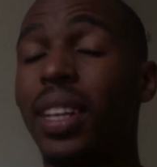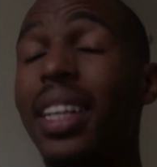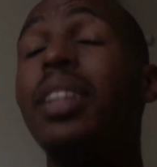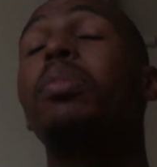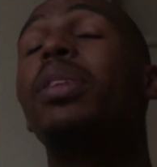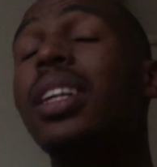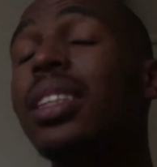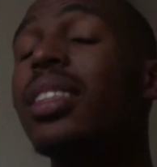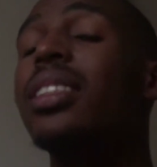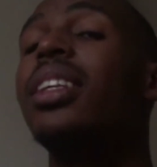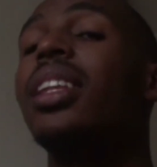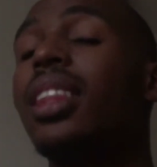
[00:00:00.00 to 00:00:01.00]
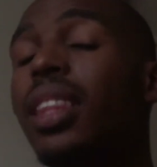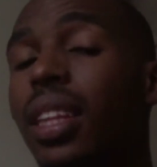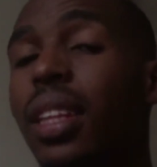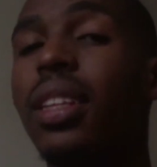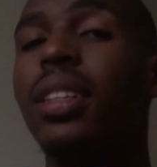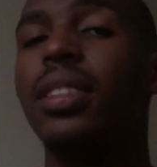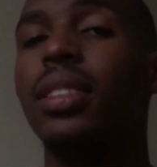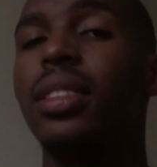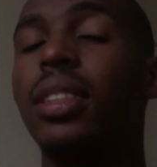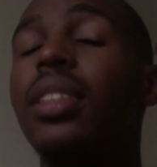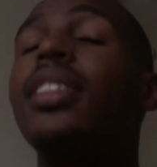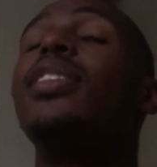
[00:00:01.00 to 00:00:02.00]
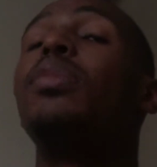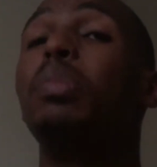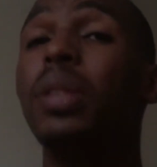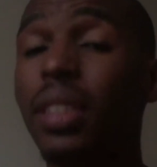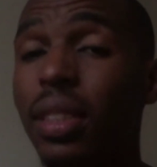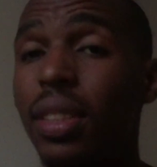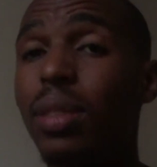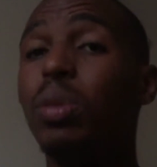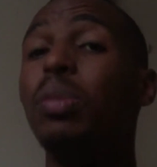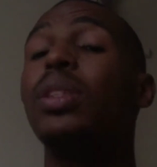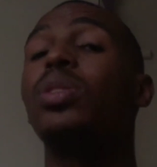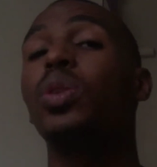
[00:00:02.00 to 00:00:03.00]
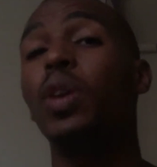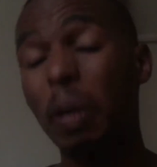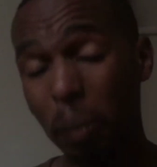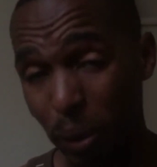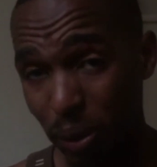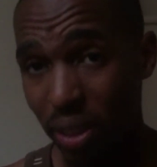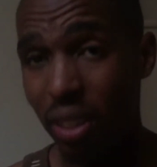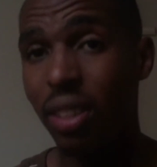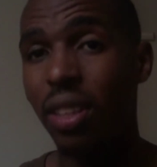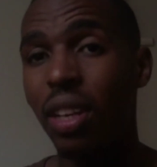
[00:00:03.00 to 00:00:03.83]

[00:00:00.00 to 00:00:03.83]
rape culture is a thing, and it's big, and you must talk about it.